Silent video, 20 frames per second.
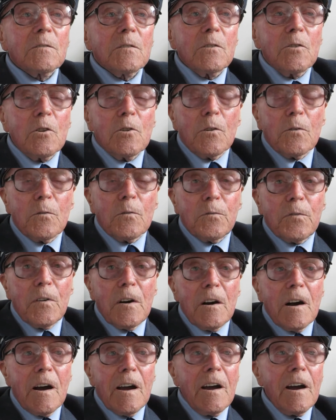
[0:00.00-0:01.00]
of
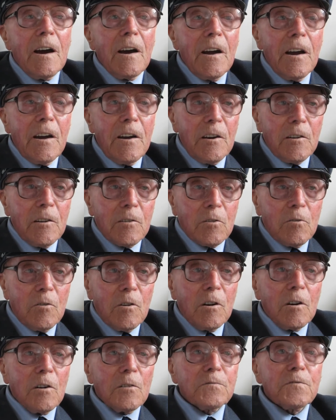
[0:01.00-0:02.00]
our
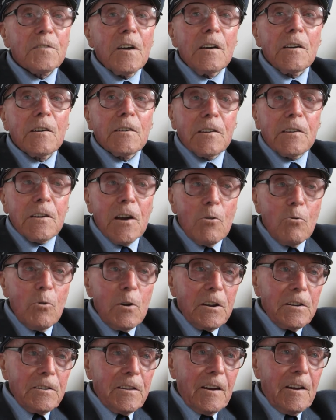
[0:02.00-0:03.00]
aircraft
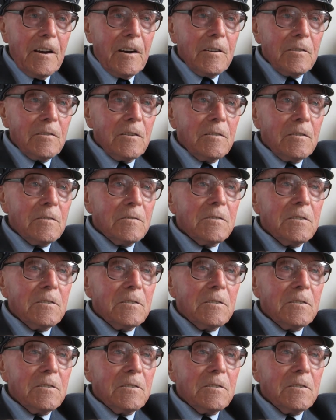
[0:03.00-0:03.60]
going down